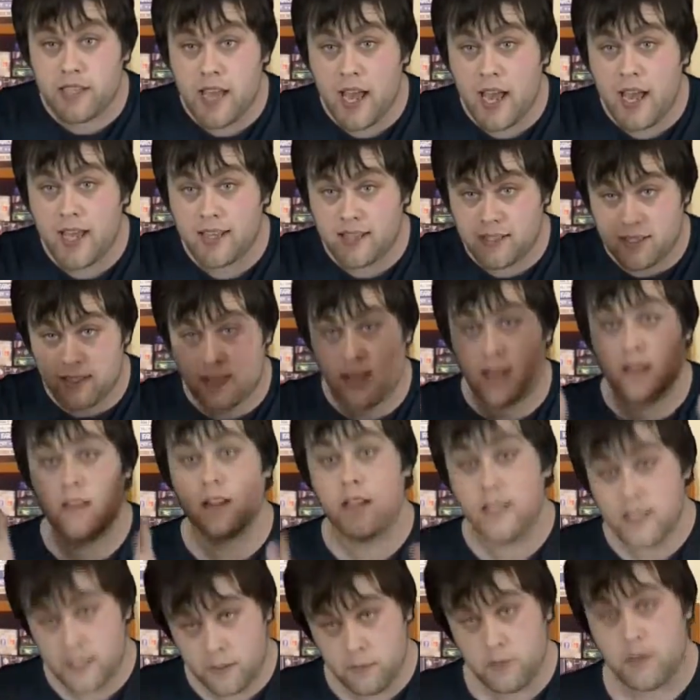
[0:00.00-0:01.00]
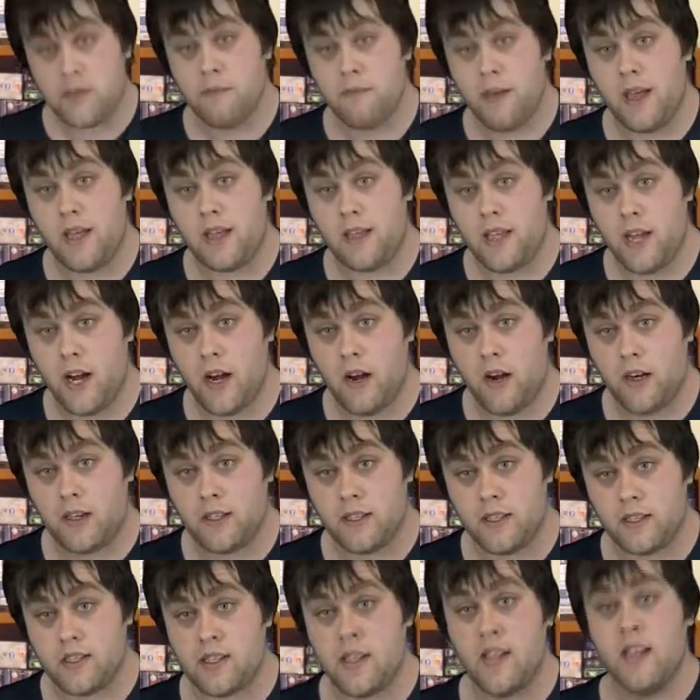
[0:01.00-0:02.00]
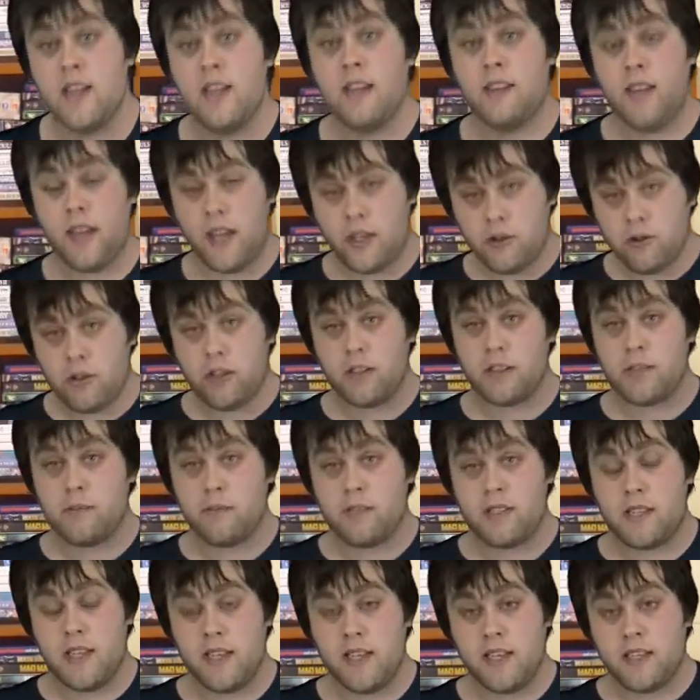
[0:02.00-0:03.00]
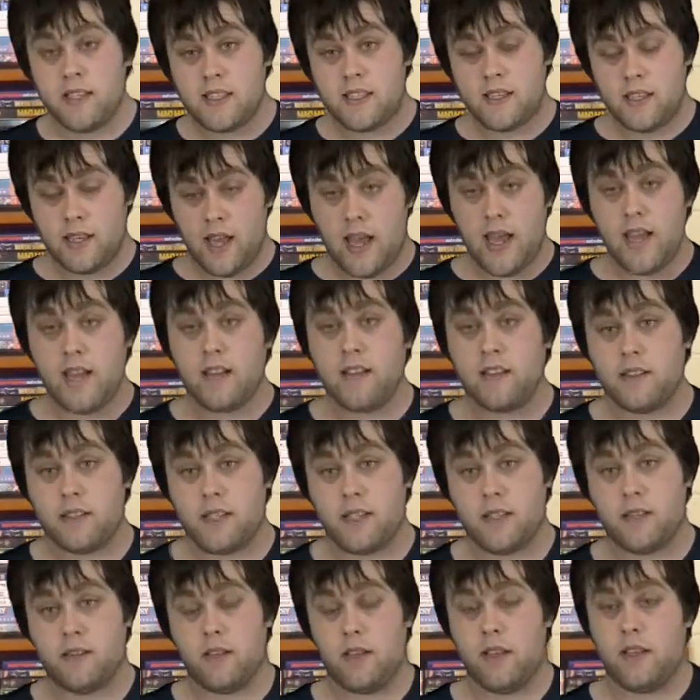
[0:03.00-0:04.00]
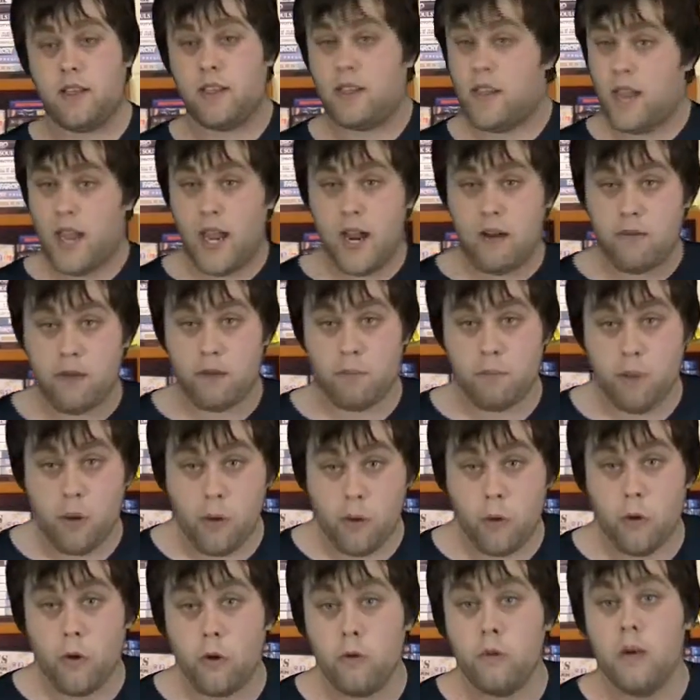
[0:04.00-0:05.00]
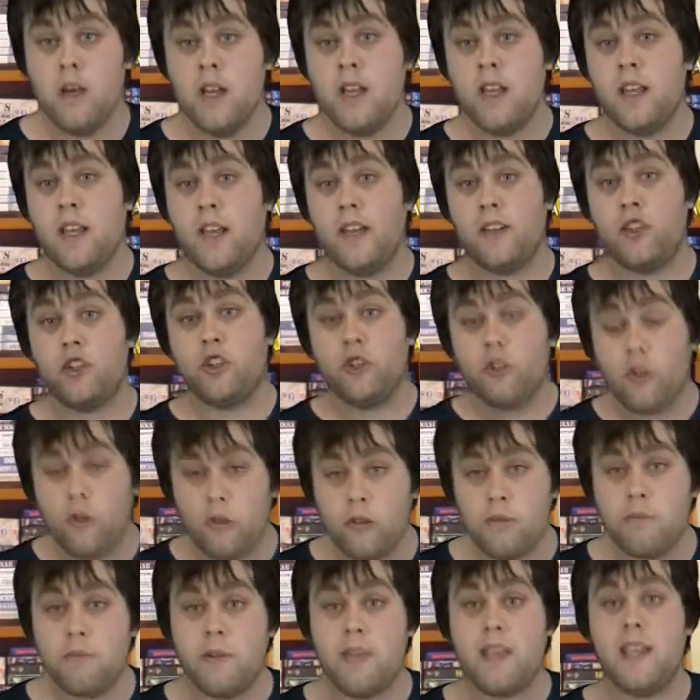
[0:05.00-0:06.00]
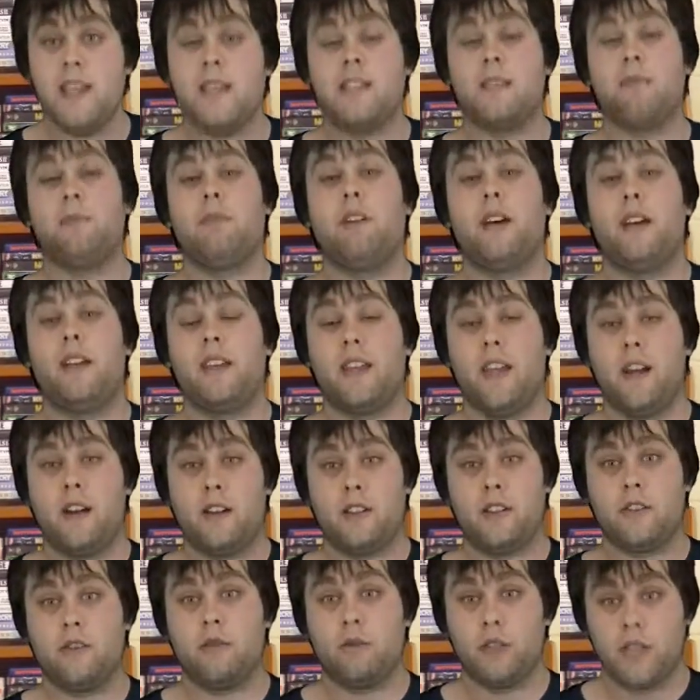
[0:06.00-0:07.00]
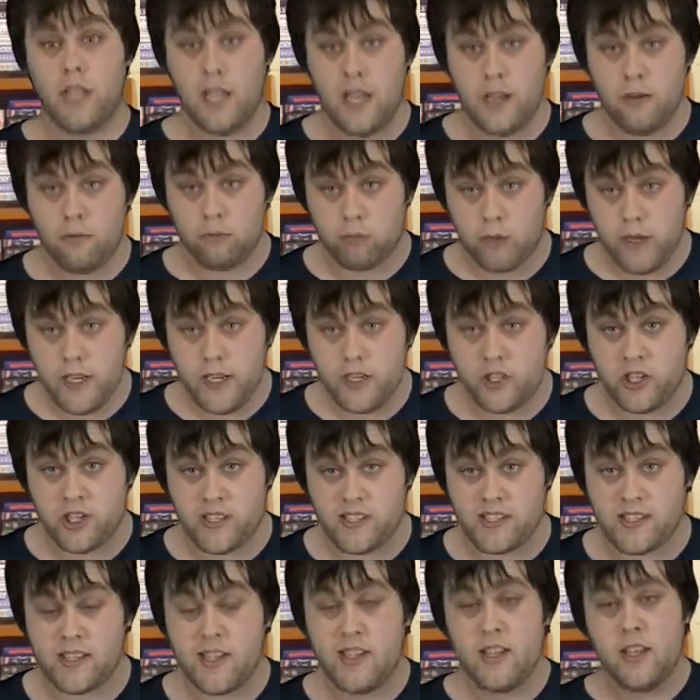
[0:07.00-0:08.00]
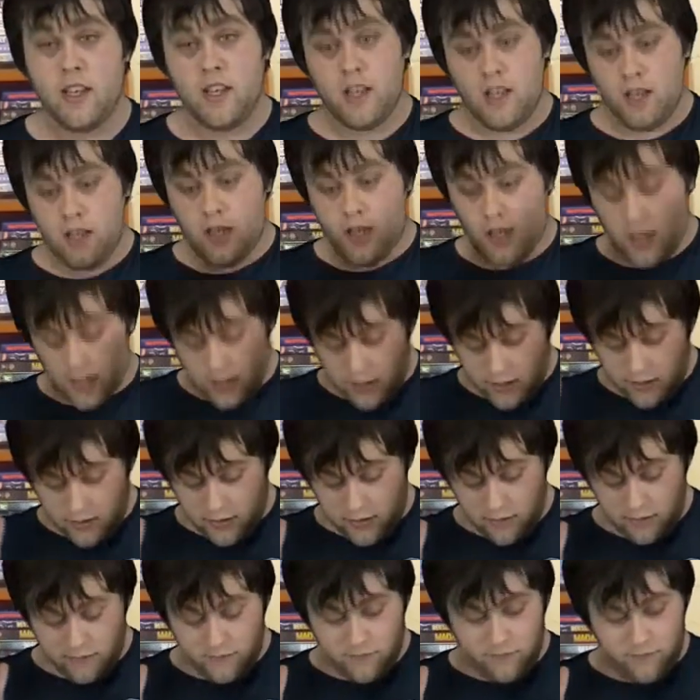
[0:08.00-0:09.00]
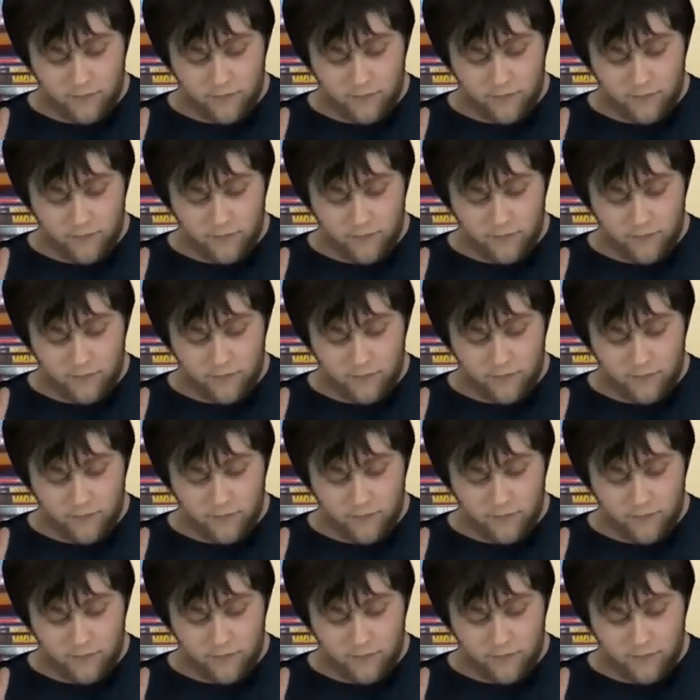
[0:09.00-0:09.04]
tastic, at least with the main characters. They actually got some decent A-listers like Aaron Paul and Sean Bean to play a character called King Regis. And